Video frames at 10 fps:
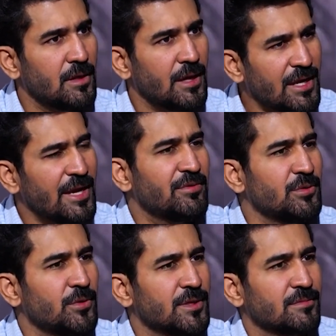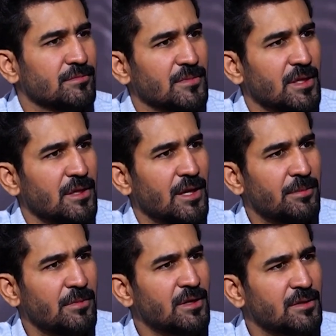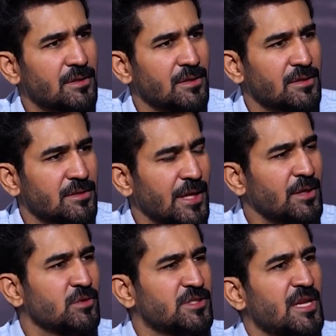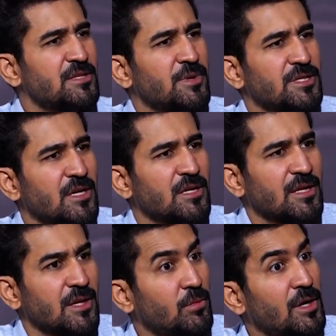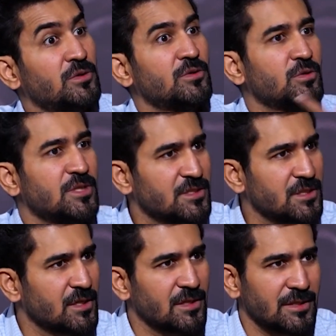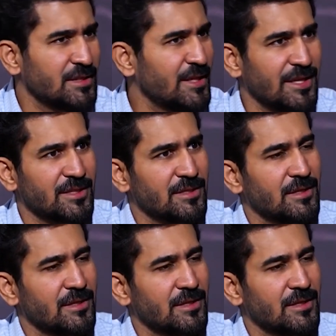And I have to do it. I'm not trying to change my genre. I want to do this genre. Nothing like that.